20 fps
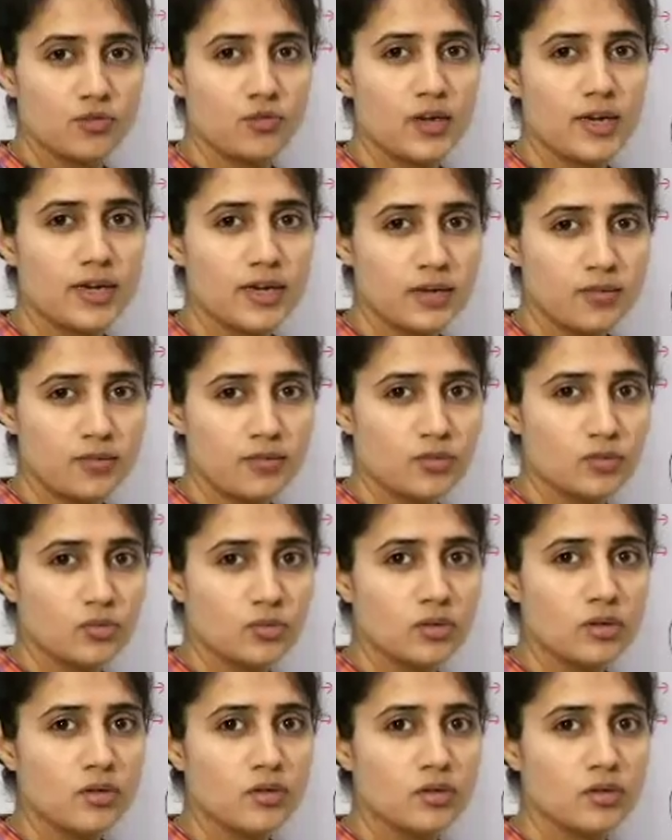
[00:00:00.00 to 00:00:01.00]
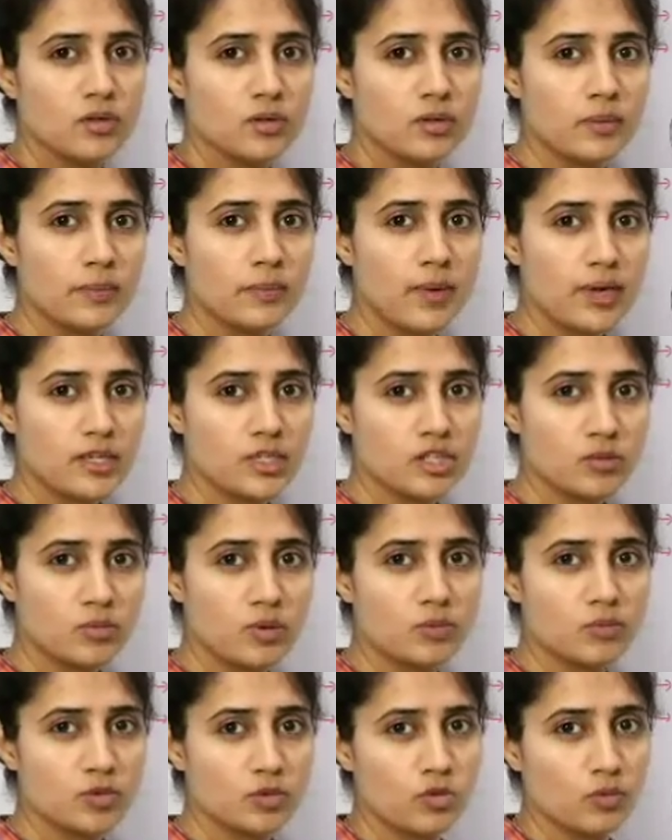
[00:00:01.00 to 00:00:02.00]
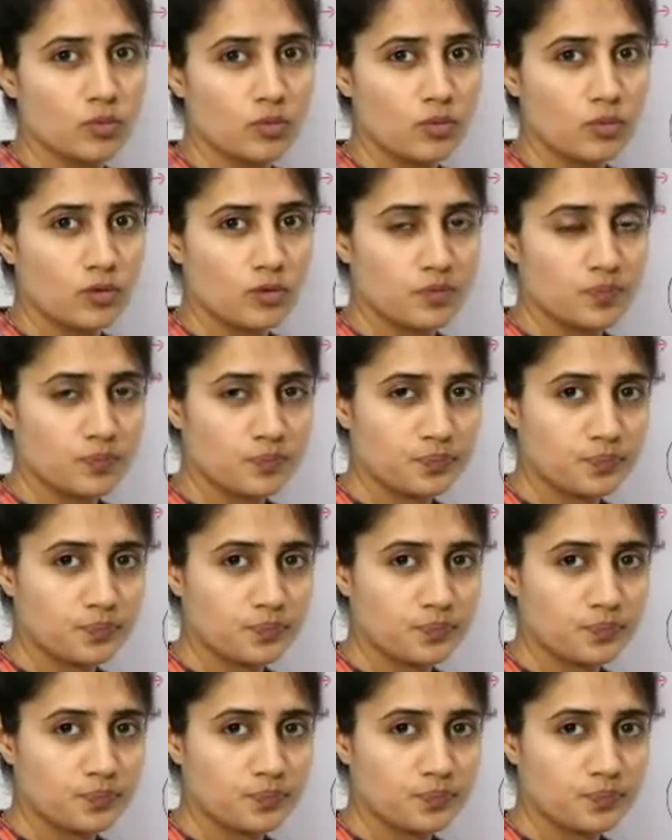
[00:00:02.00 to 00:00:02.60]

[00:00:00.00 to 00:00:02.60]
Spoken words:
will give you the maximum throughput.